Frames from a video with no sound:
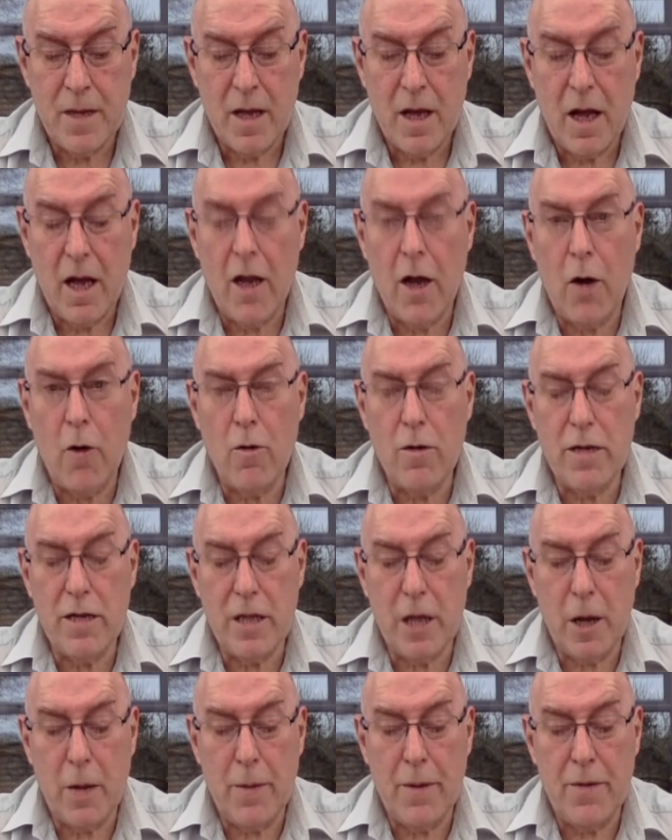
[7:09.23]
I hold it
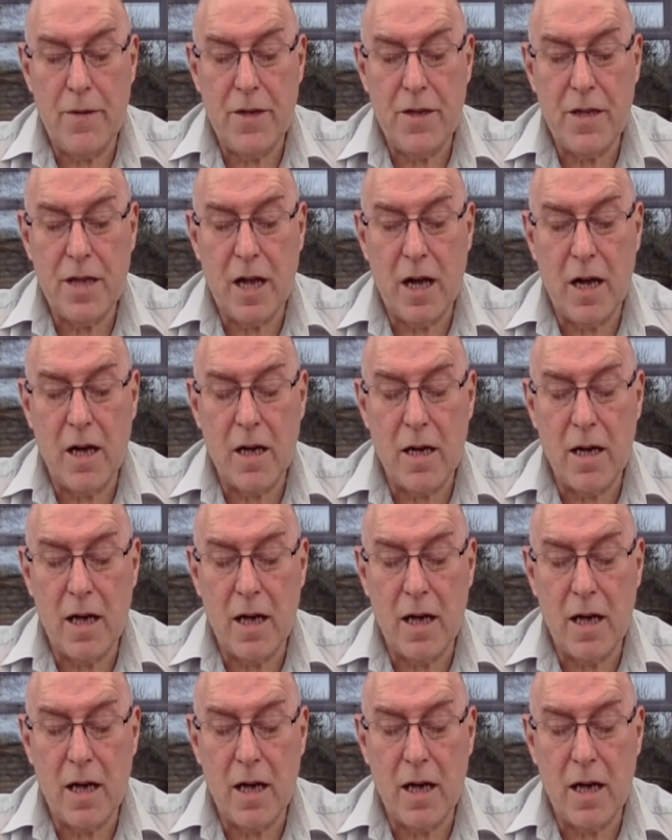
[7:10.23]
up in the dark